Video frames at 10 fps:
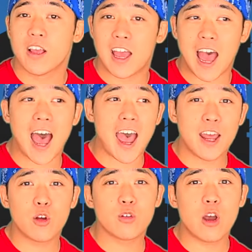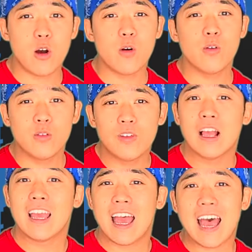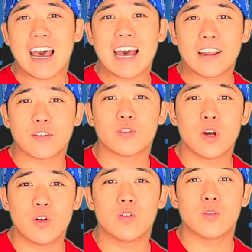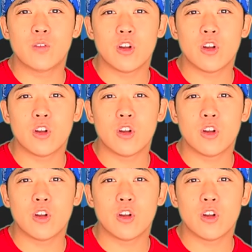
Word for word: I don't know, I don't know.